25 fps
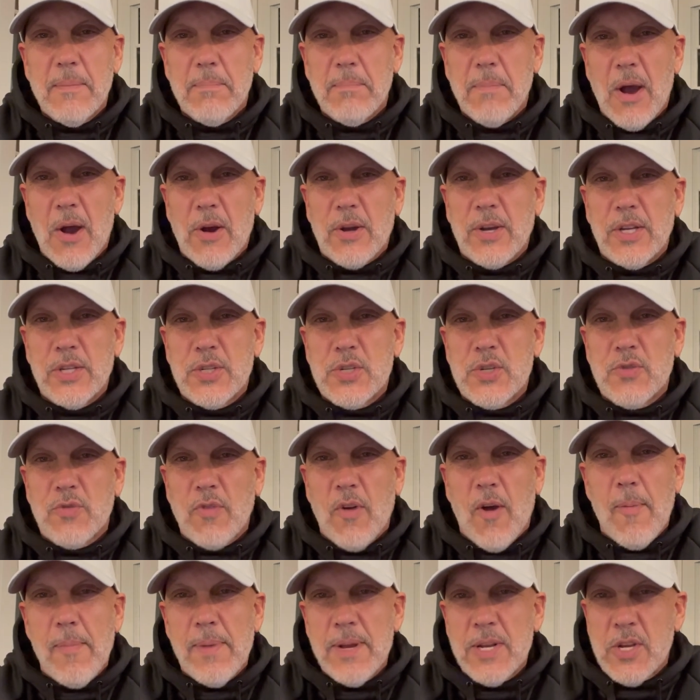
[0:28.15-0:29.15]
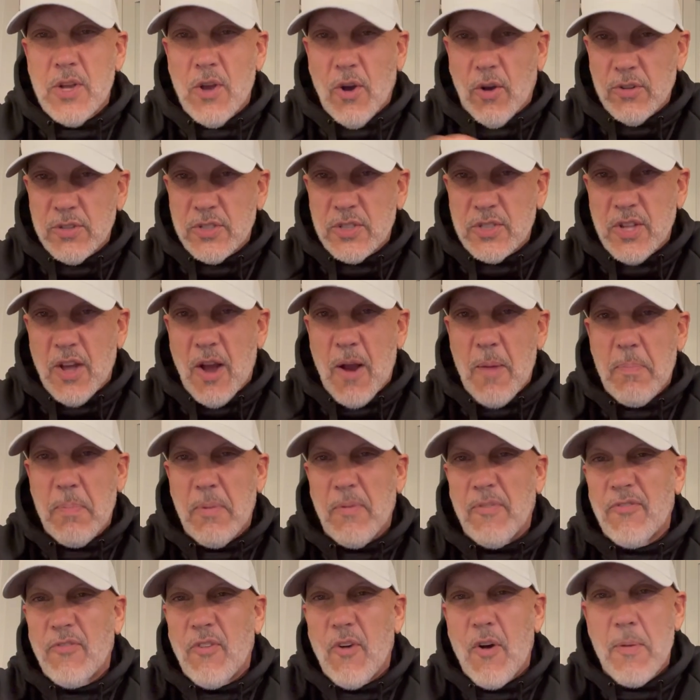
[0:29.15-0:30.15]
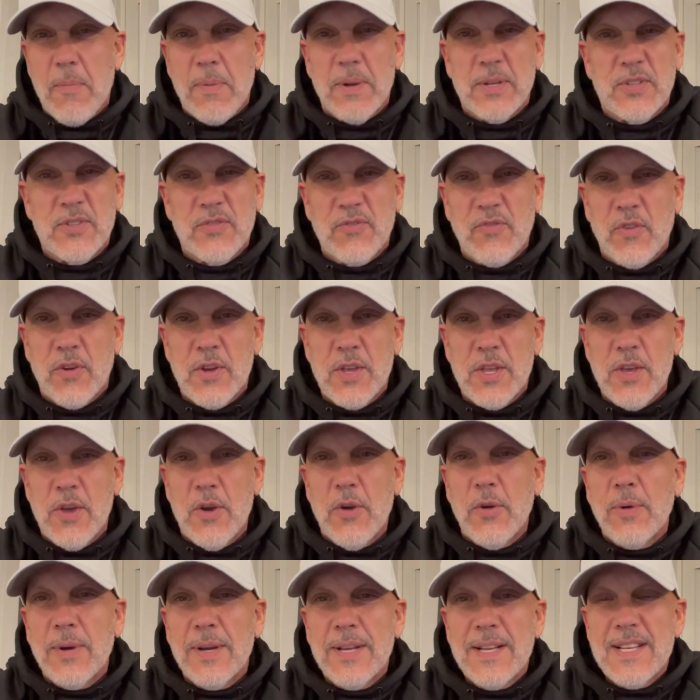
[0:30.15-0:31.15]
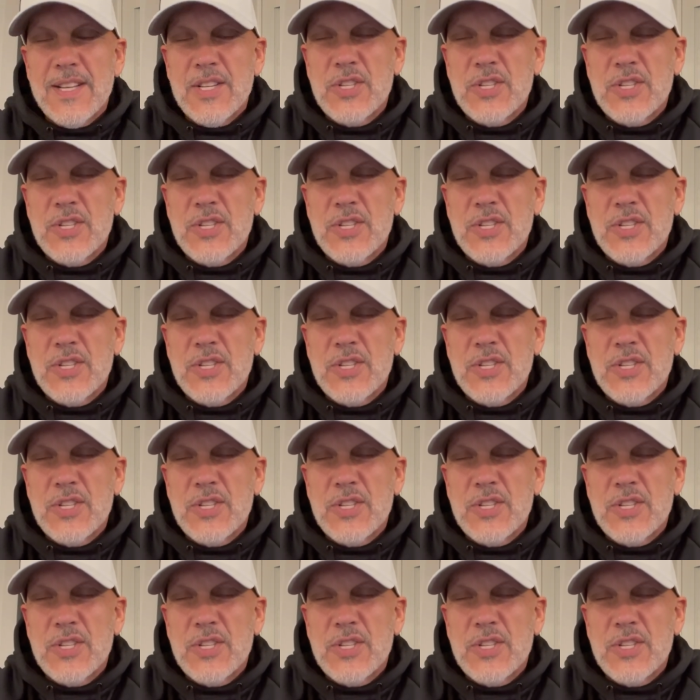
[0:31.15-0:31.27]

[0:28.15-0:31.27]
Marcus Stroman, gold star performance for you.